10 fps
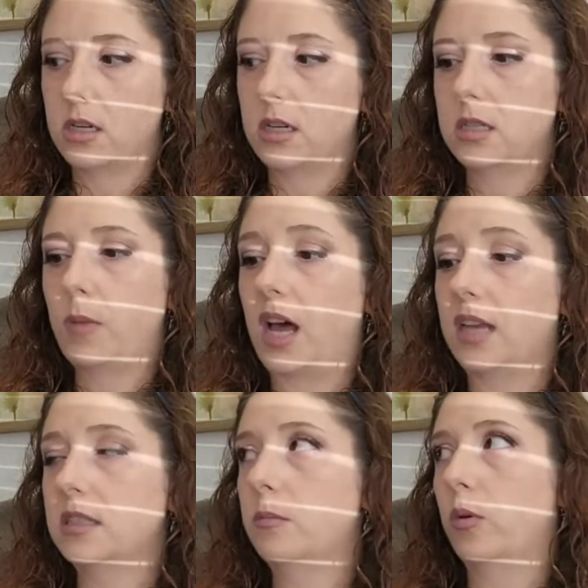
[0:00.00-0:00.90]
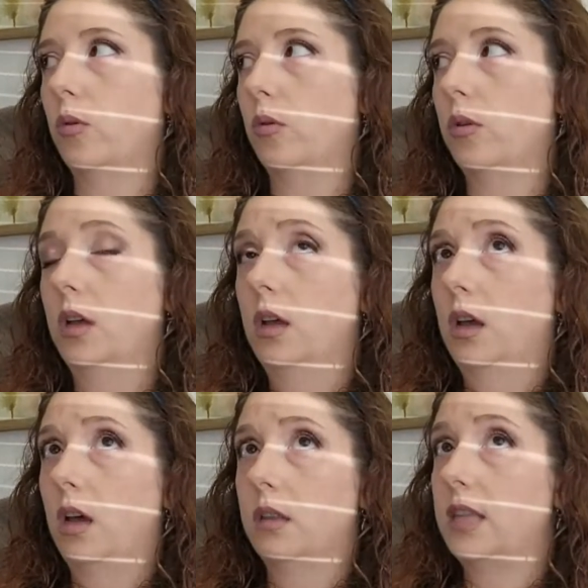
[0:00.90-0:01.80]
It is possible
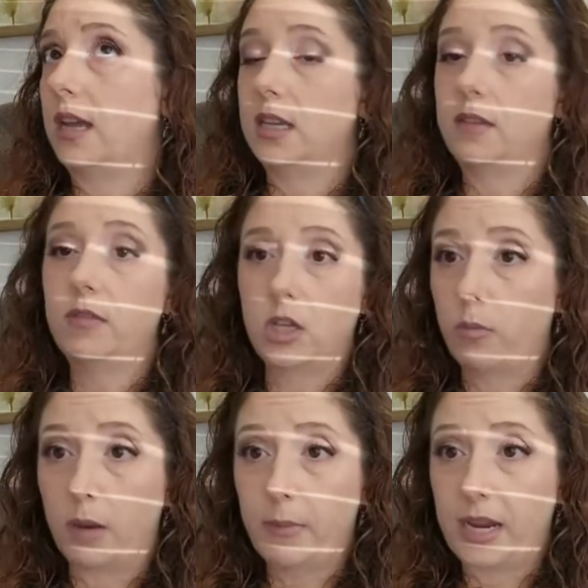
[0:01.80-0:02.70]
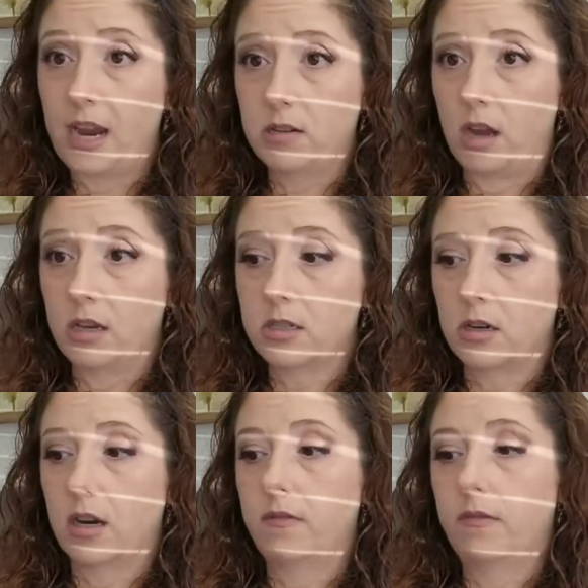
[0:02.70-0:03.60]
that even your primary care
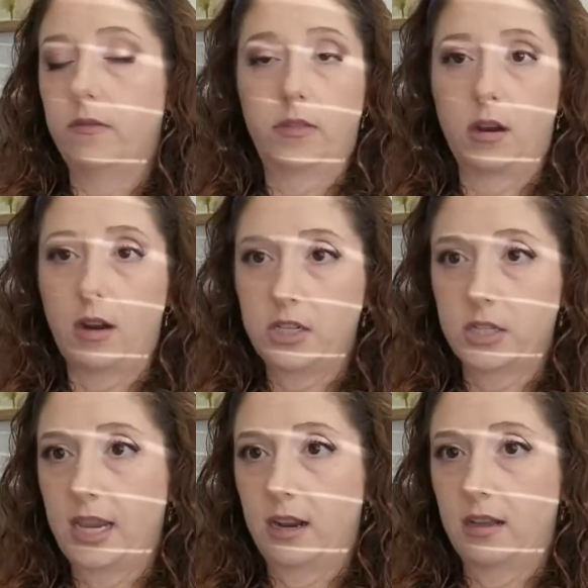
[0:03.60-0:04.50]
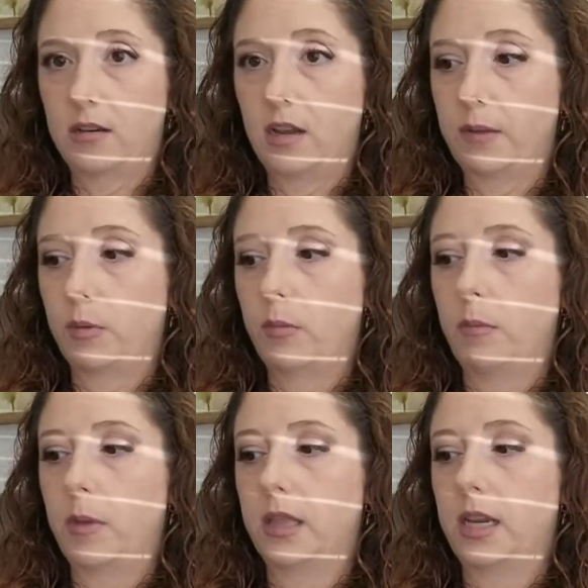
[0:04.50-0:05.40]
doctor, if they're educated on
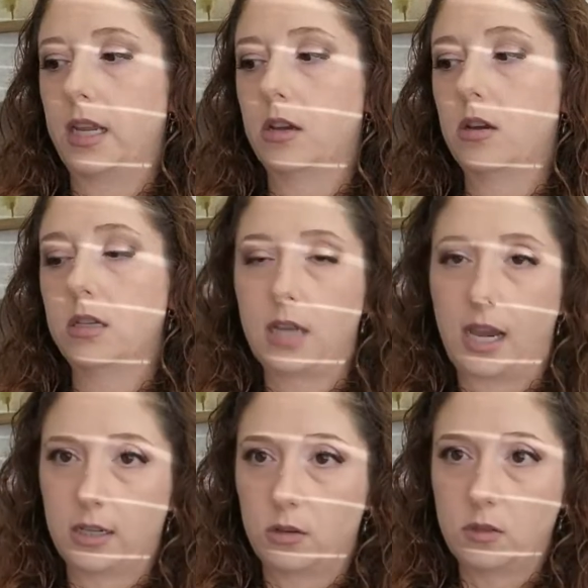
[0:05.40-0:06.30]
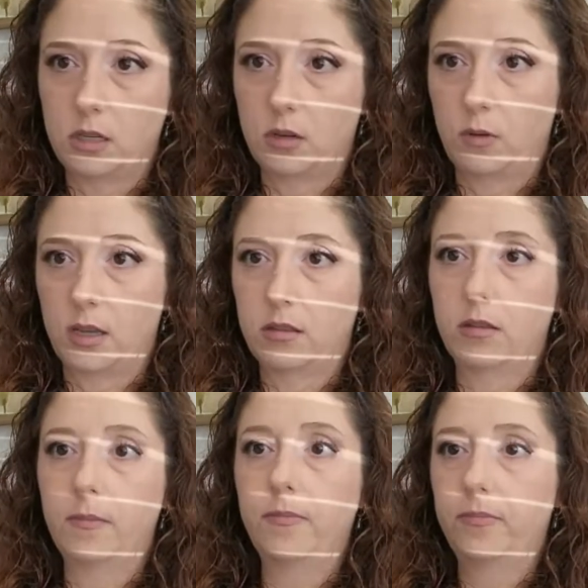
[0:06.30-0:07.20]
hypermobility, could diagnose you with
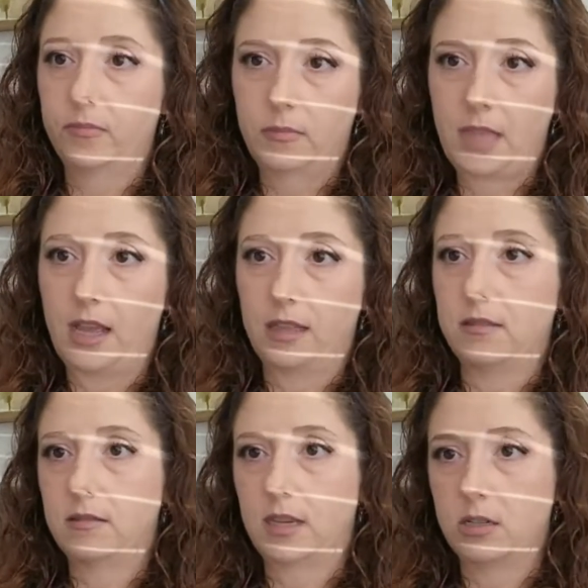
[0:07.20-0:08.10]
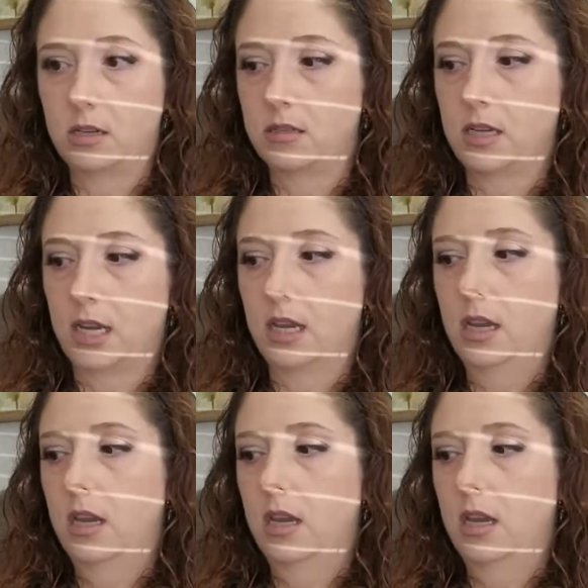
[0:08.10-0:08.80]
HEDS, HSD,